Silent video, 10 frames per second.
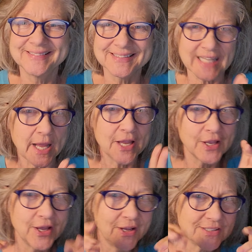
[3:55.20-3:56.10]
It's like
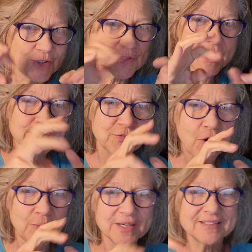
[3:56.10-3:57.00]
2 steps
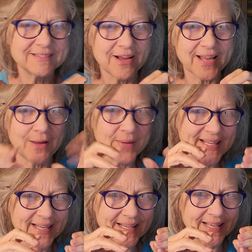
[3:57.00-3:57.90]
forward. Okay, wait.
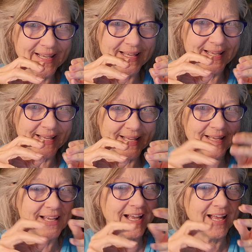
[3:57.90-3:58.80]

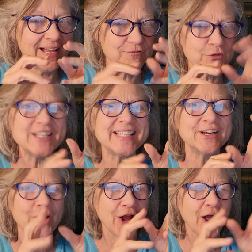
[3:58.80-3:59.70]
Freeze here.